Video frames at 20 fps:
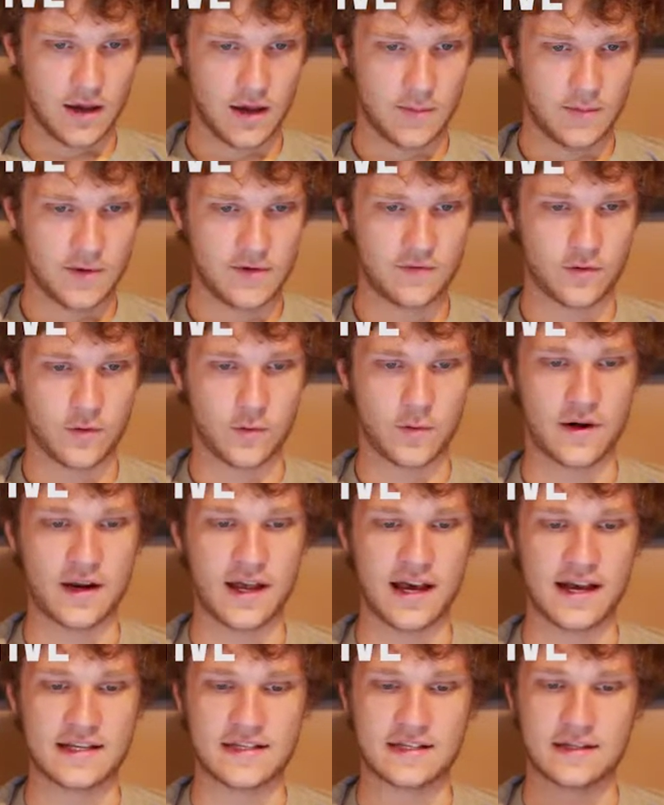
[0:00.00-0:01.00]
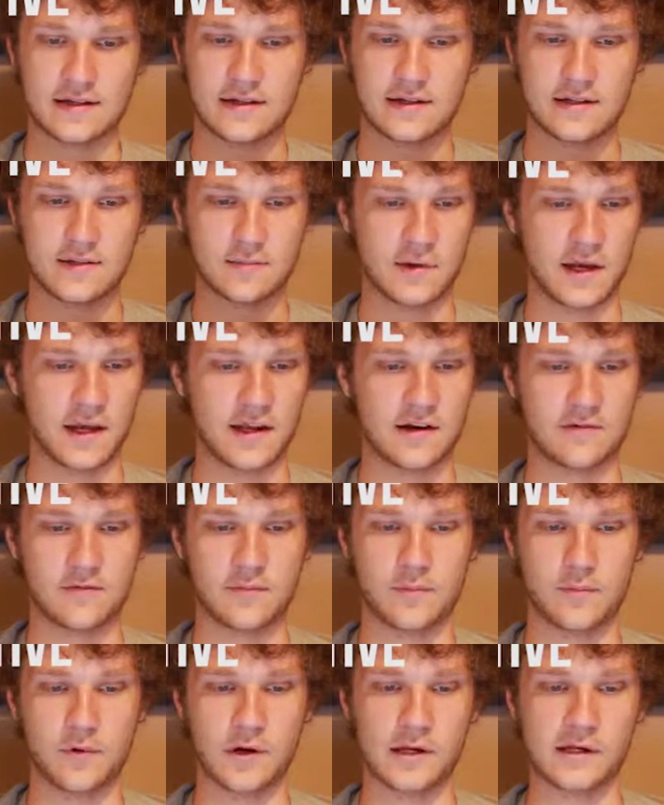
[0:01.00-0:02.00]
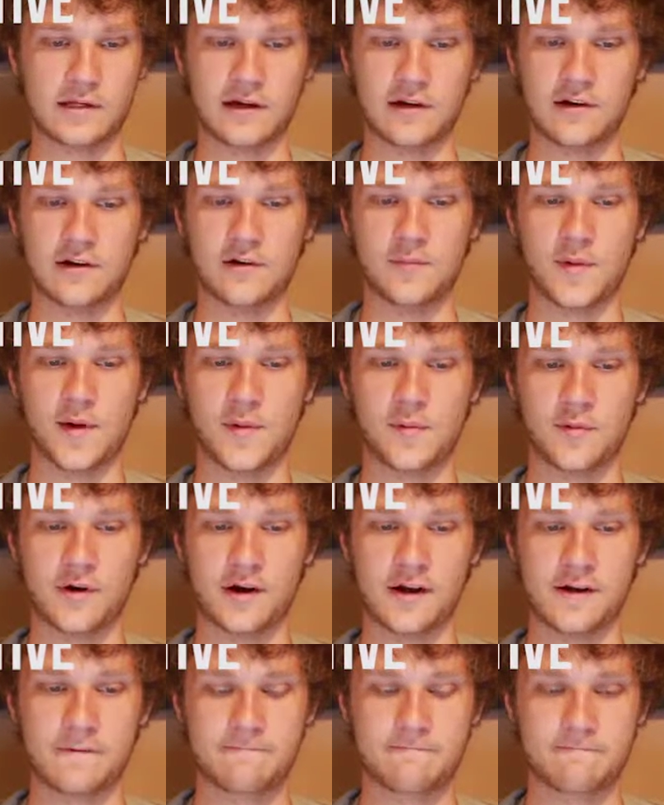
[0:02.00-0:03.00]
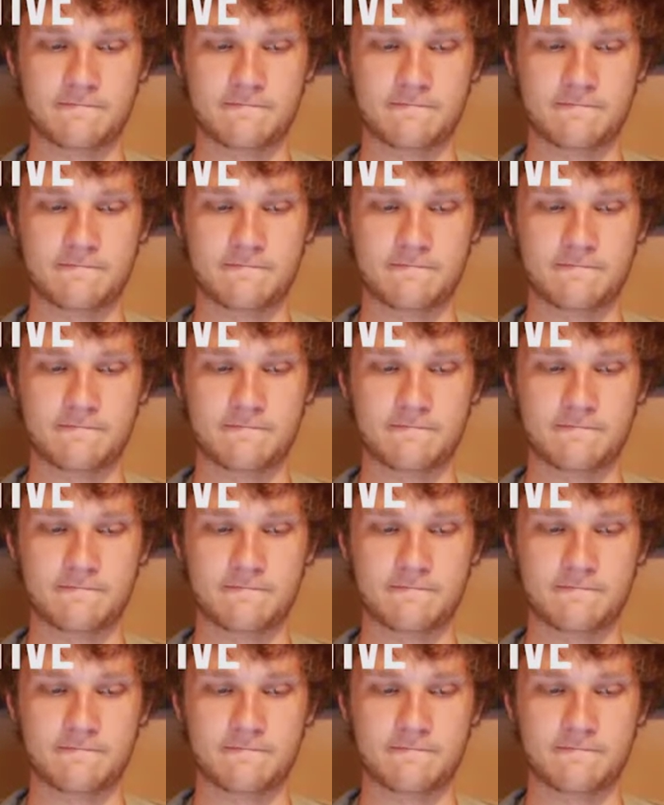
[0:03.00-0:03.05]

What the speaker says: before one has some kind of breakdown in memory.